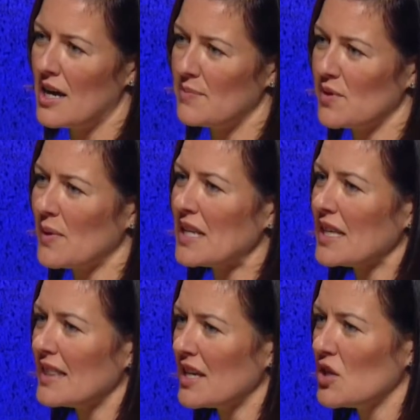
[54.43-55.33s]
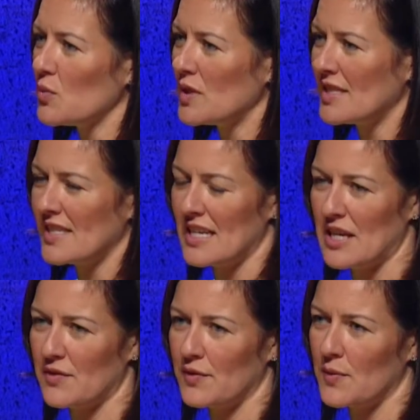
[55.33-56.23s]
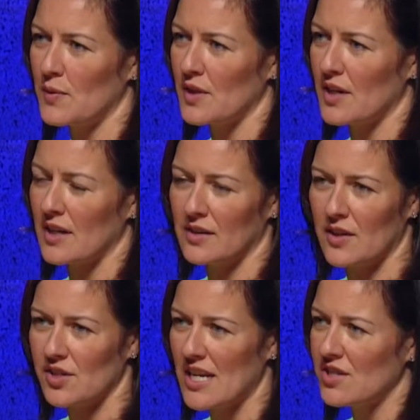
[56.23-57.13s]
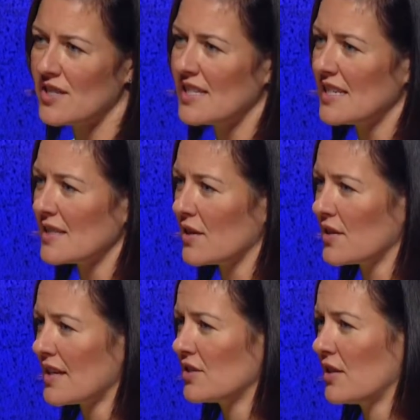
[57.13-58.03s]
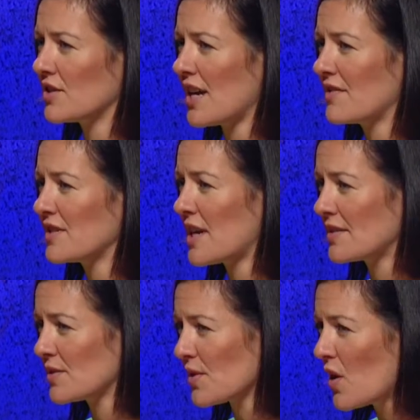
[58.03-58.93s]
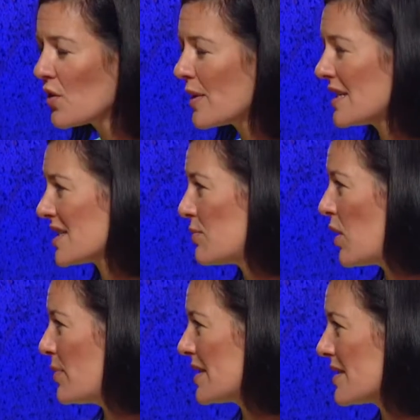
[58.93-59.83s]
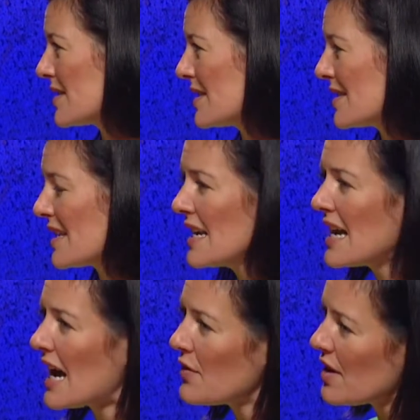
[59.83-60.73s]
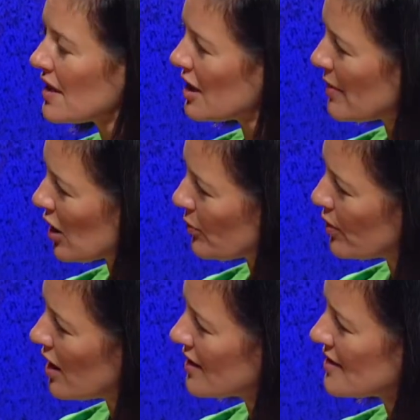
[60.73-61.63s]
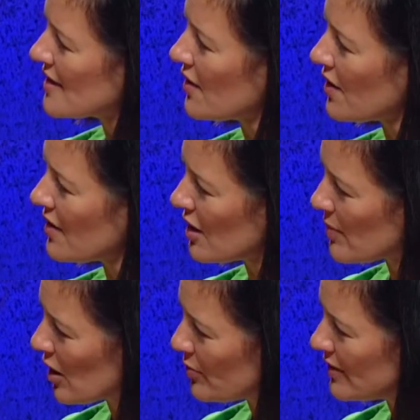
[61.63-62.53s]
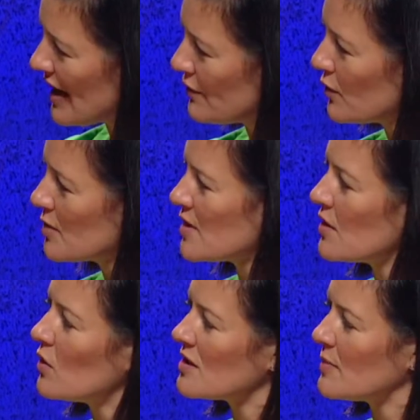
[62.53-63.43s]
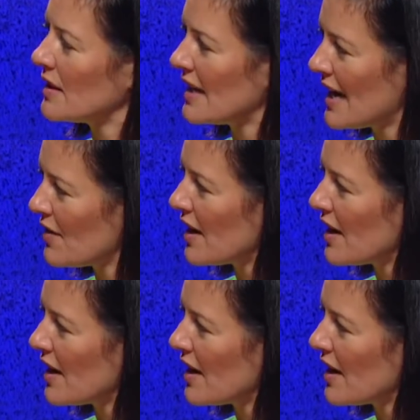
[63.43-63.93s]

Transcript: So anything that you would see for large agencies, large advertisers, all the way to small businesses, how they think about our products, how they think about our platforms, and ultimately how they